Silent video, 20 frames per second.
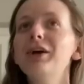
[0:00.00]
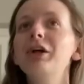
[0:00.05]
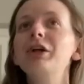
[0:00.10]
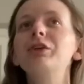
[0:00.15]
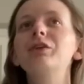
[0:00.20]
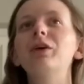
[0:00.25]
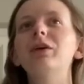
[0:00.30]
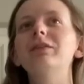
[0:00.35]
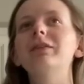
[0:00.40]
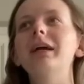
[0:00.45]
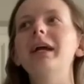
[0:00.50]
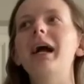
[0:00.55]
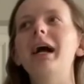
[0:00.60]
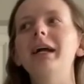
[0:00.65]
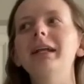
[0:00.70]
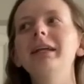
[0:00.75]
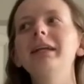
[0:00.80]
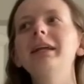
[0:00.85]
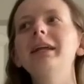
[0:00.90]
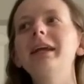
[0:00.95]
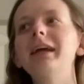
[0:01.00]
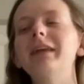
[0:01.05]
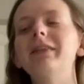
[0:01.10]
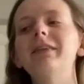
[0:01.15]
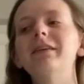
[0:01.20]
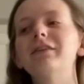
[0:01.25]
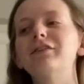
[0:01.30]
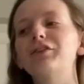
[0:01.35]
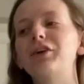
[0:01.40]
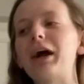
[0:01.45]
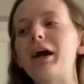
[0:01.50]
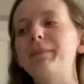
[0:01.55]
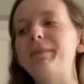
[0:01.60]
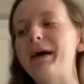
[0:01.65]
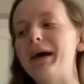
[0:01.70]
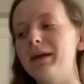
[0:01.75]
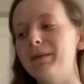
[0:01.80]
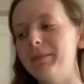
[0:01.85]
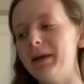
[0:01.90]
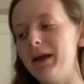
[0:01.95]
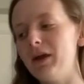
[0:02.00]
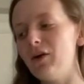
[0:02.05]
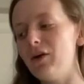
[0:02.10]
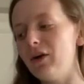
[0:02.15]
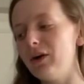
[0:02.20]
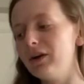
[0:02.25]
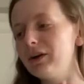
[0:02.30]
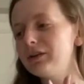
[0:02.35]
So I was like, I need to get this crap out of my car.